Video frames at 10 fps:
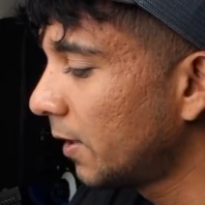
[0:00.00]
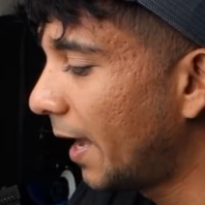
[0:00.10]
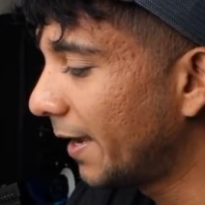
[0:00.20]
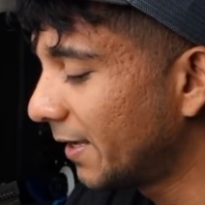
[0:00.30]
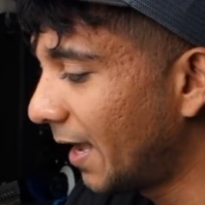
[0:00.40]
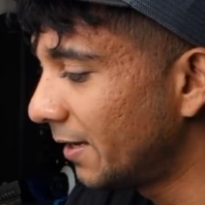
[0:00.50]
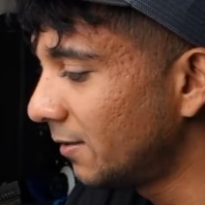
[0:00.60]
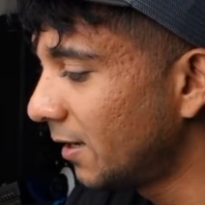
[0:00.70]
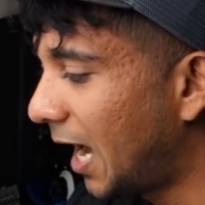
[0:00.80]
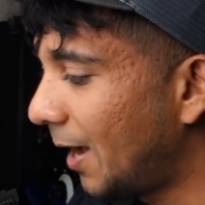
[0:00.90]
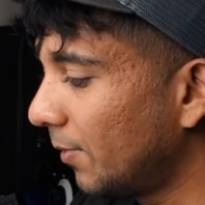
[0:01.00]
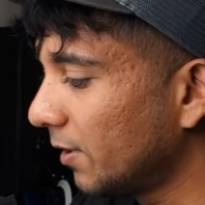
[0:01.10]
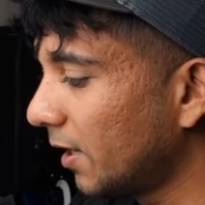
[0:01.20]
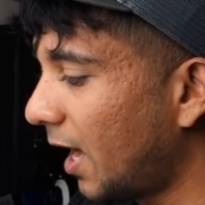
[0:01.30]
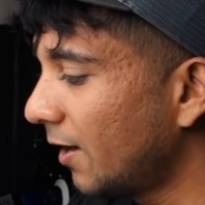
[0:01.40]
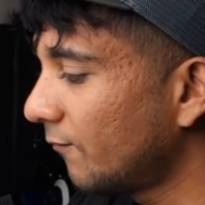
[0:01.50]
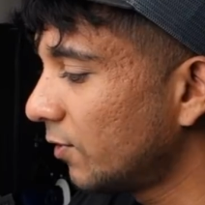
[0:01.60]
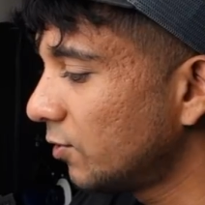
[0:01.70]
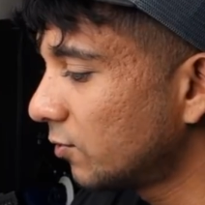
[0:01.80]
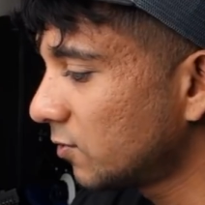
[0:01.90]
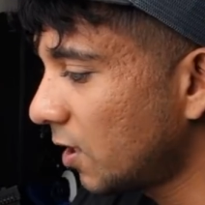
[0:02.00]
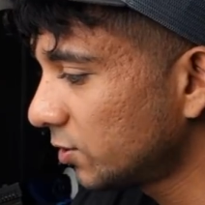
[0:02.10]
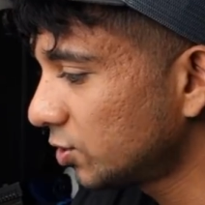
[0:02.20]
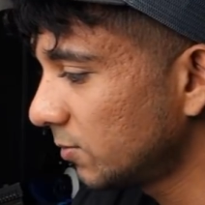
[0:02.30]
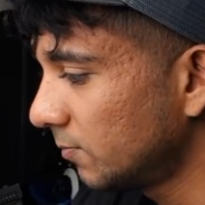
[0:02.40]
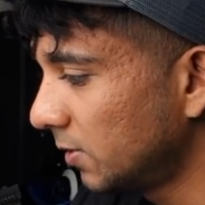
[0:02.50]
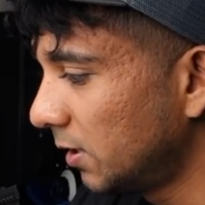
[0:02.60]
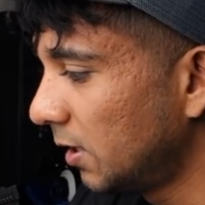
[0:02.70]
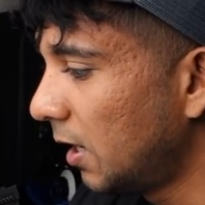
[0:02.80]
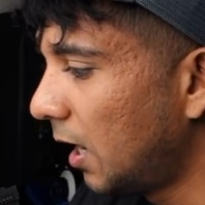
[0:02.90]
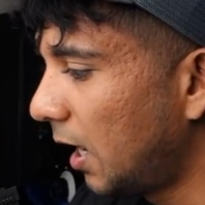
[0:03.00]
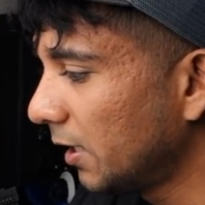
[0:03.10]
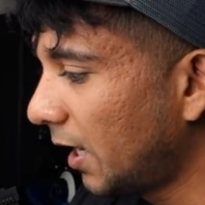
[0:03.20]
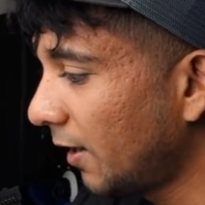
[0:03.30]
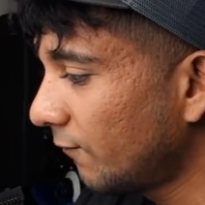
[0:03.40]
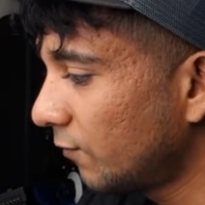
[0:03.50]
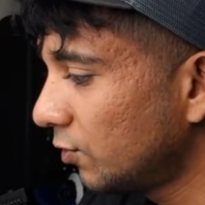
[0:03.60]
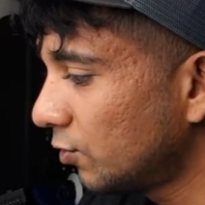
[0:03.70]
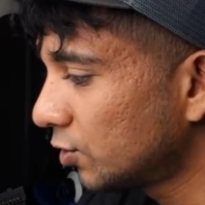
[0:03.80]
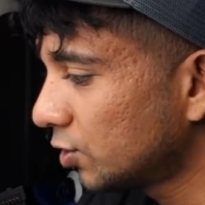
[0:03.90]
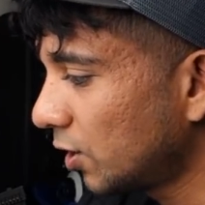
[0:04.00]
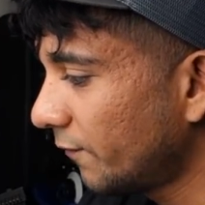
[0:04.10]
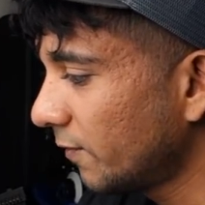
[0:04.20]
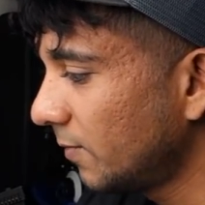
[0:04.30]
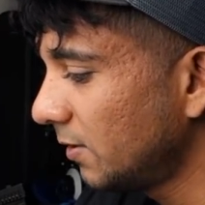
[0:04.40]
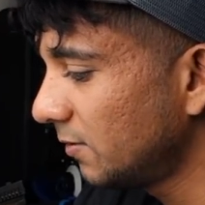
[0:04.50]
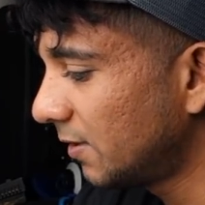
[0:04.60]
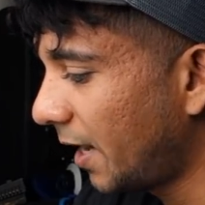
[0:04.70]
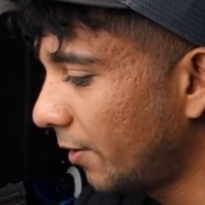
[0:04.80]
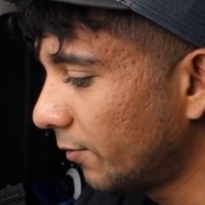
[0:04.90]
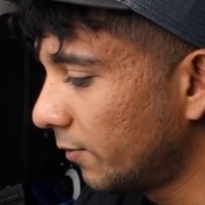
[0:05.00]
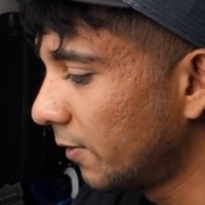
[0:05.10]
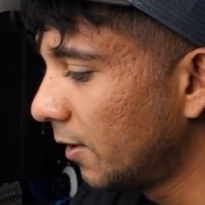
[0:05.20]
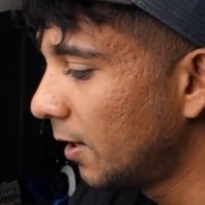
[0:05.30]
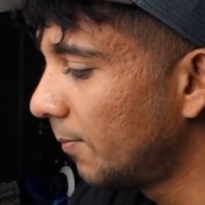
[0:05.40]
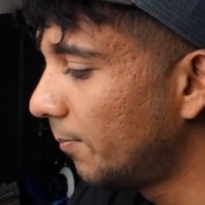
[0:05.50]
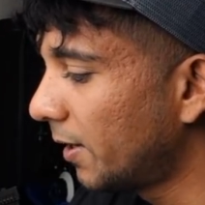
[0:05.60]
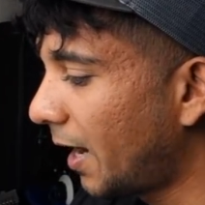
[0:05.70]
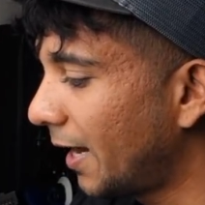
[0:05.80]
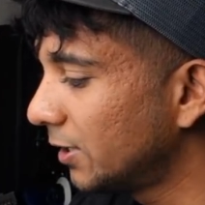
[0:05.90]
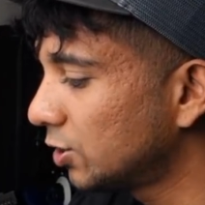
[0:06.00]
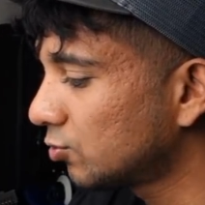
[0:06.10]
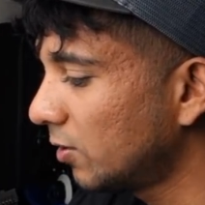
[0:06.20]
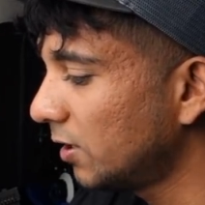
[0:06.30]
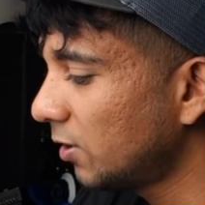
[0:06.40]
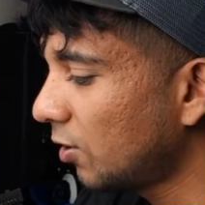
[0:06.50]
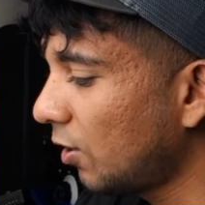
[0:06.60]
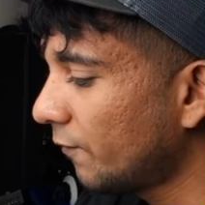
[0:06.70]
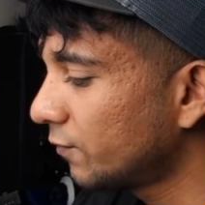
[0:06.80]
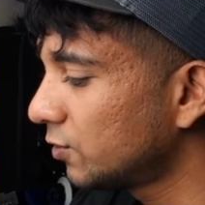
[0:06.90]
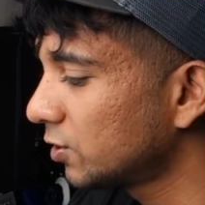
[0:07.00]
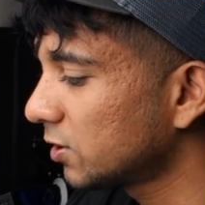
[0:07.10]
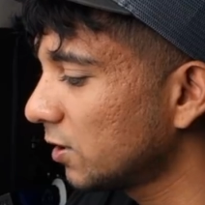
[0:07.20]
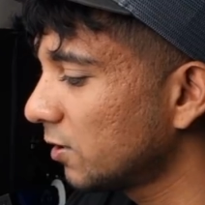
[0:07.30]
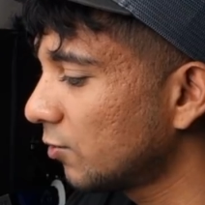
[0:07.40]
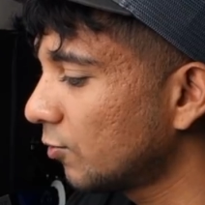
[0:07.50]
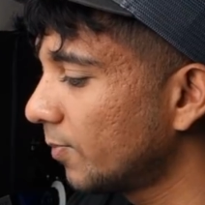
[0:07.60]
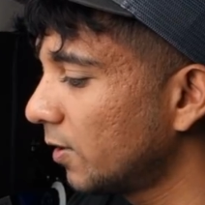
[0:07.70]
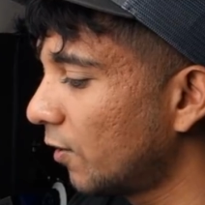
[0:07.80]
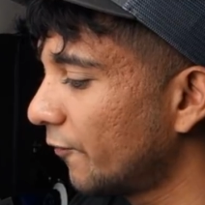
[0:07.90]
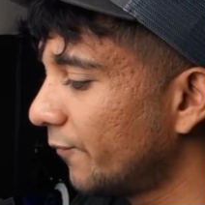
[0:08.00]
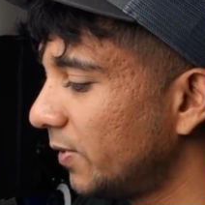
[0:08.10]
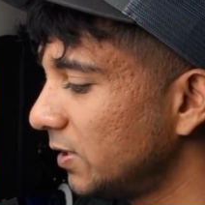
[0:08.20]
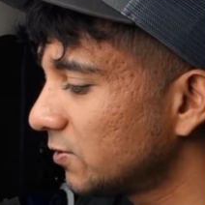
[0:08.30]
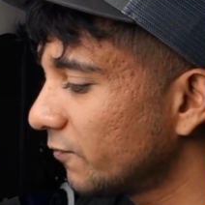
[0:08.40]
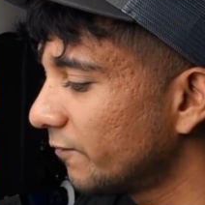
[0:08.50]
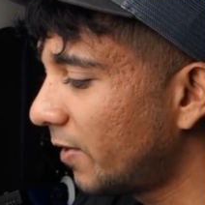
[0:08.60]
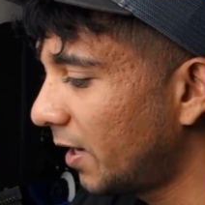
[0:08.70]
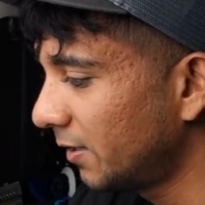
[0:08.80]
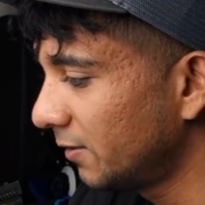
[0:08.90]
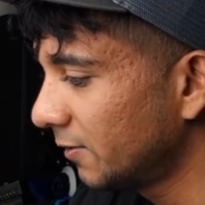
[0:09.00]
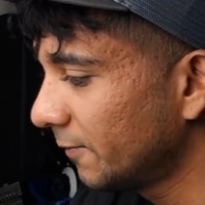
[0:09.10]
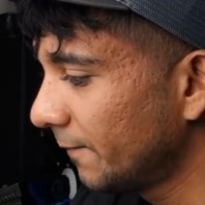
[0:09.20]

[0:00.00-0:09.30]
again, I'm alive when you're touching me. Alive when you're shoving me down. But I trade it all for just a little bit of peace of mind.